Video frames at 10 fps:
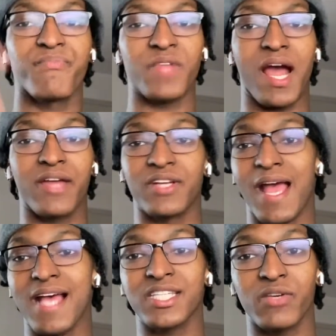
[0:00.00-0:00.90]
Either
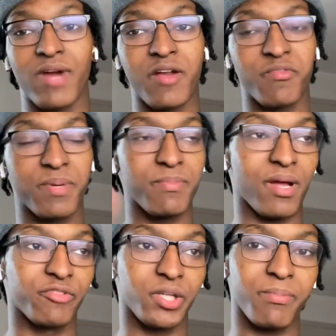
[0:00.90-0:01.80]
ask around if people
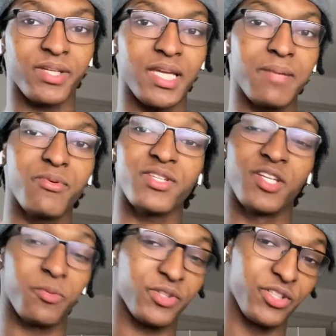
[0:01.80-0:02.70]
have jumper cables and
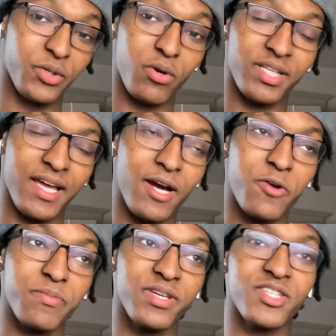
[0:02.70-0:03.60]
know what they're doing to
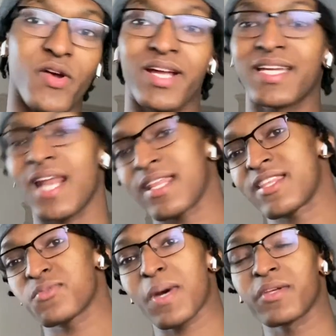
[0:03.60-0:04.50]
help me so get out of
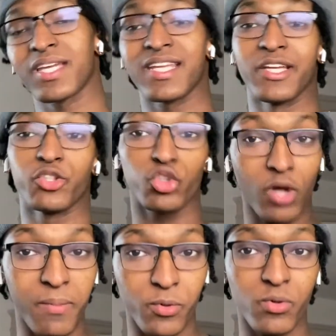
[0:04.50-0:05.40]
this while getting in
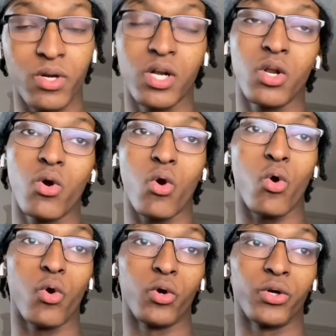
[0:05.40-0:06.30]
trouble,
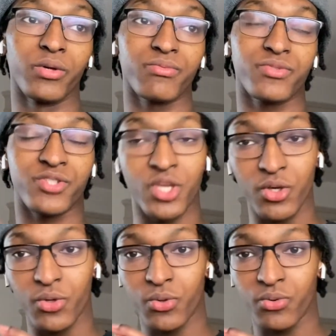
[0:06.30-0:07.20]
or
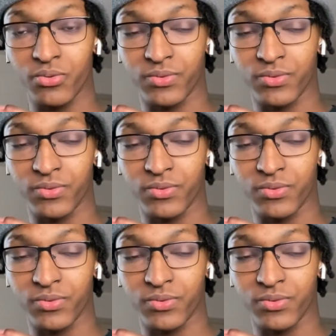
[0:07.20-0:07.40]
two,